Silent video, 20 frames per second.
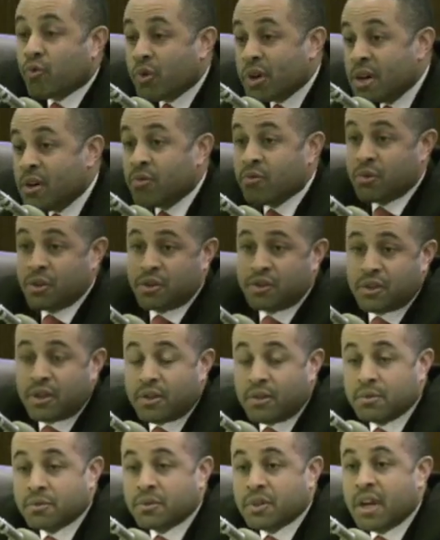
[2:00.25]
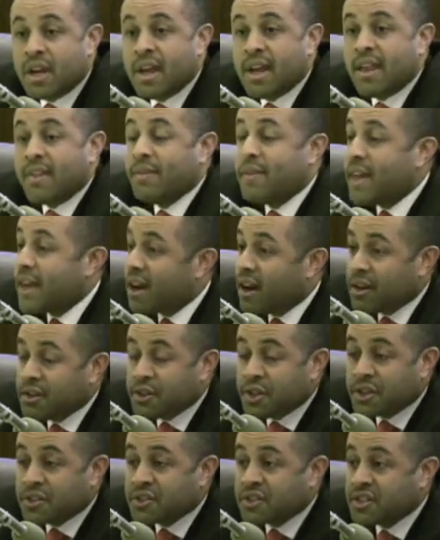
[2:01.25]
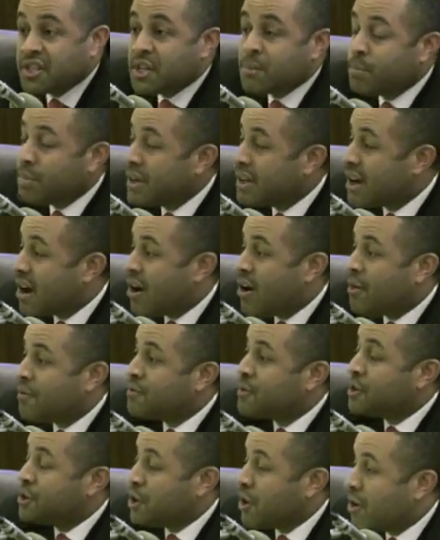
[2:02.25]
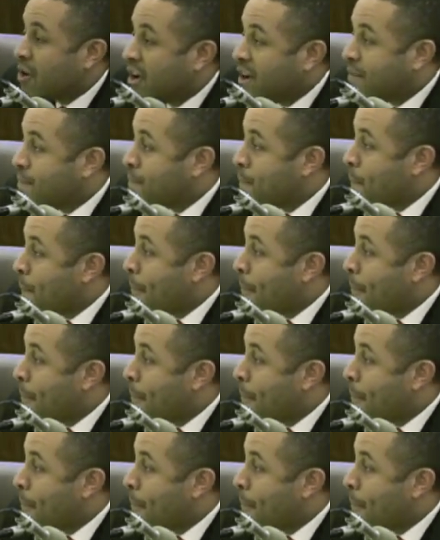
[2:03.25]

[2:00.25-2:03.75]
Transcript: real results that are just simply off the chart.